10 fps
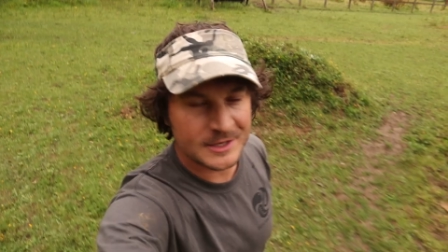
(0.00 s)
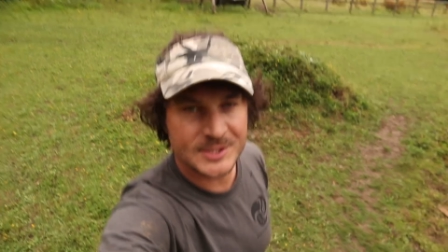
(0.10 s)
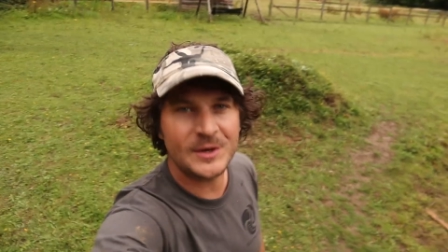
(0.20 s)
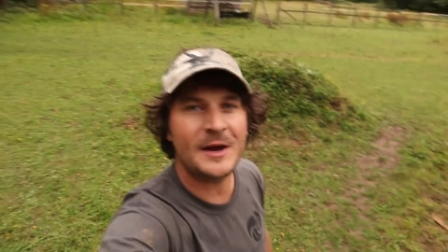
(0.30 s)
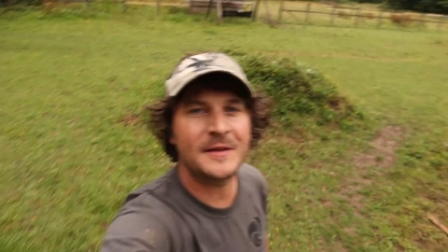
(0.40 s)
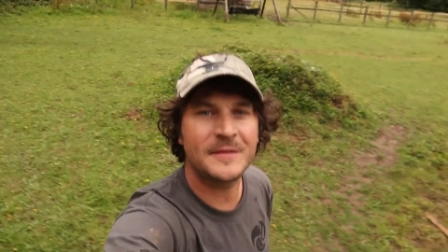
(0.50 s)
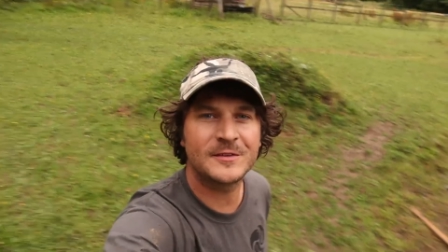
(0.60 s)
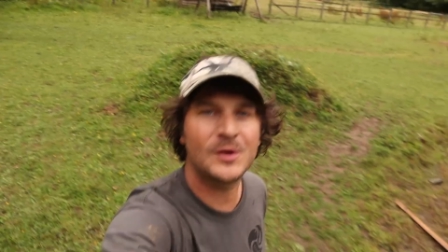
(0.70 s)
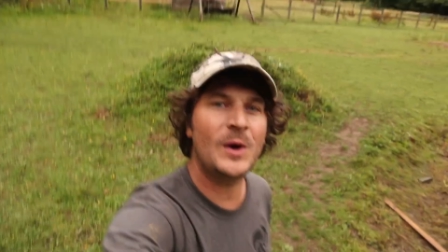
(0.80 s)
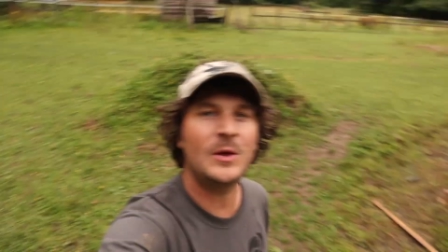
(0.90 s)
So now that the
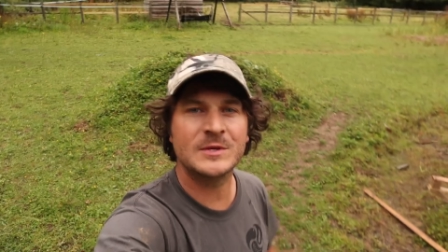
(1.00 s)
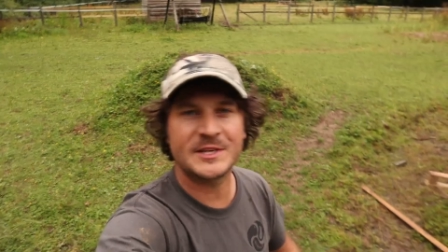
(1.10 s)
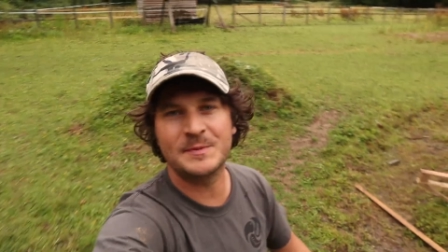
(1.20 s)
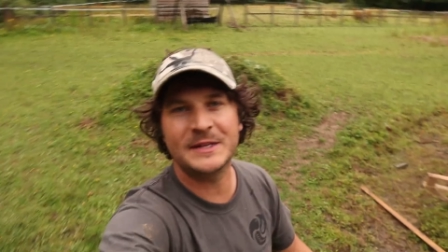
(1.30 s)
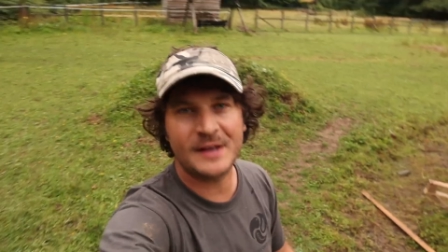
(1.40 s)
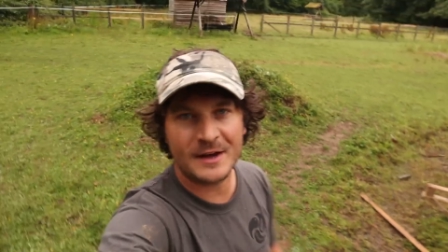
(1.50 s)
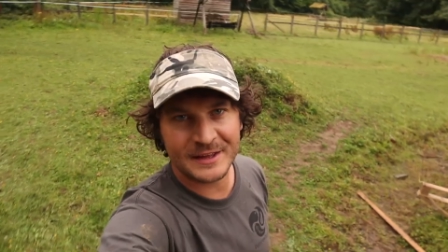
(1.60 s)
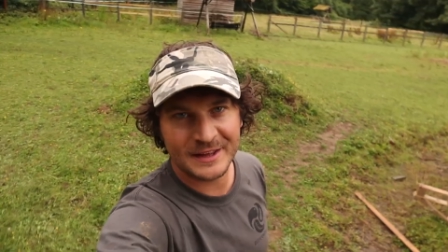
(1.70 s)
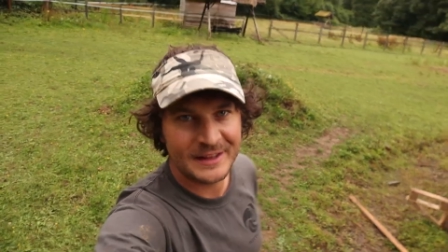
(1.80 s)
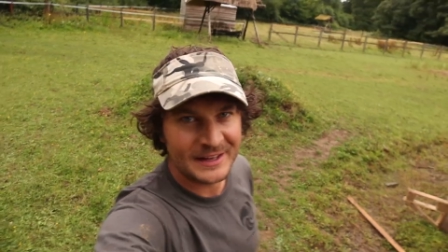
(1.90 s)
2 holes have been
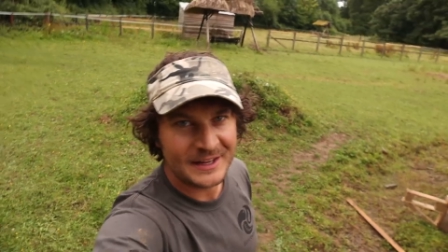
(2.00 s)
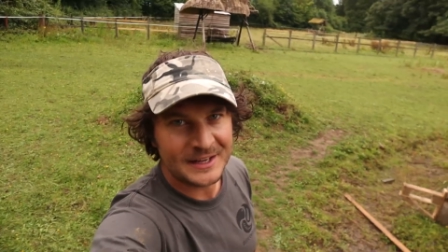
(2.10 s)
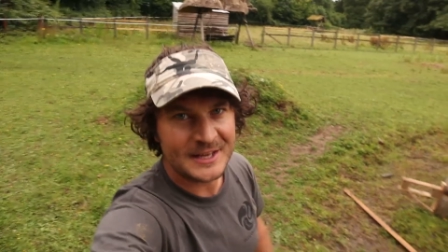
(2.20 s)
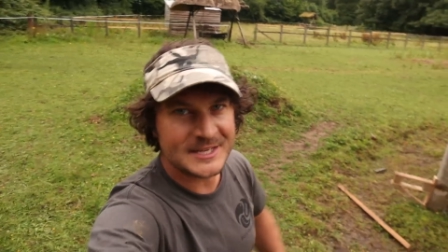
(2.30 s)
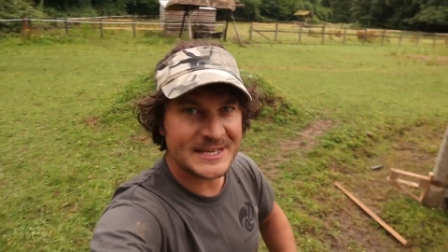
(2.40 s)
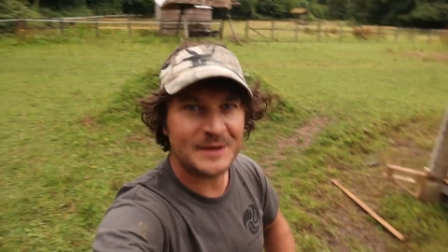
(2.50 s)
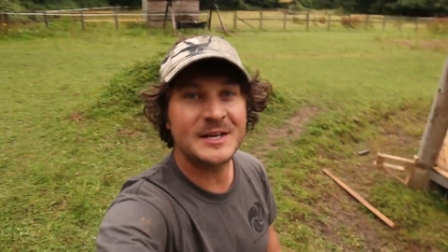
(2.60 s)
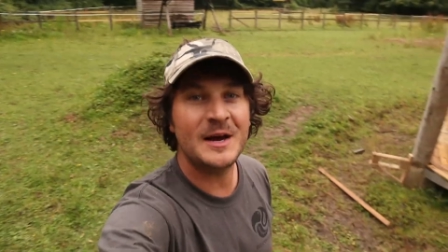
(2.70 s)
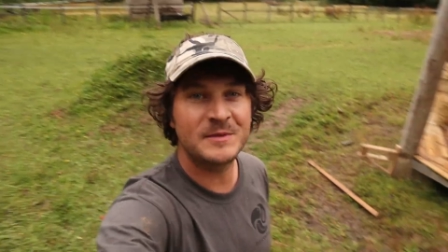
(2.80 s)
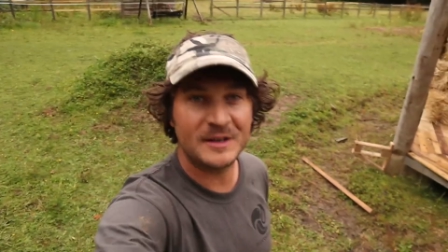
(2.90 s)
dug, it's now
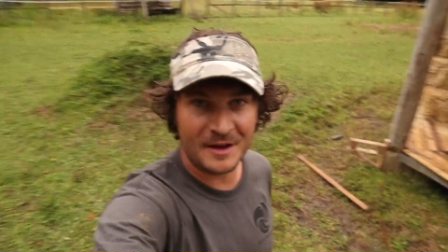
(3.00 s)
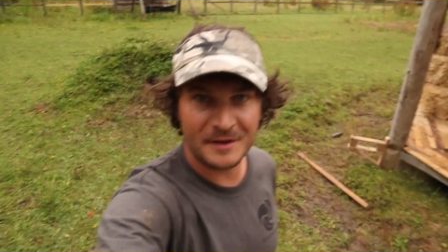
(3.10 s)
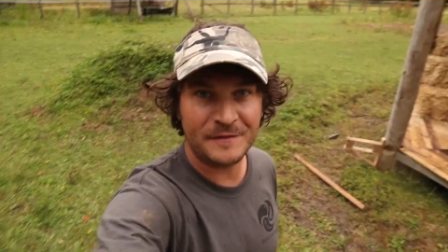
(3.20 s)
time to light a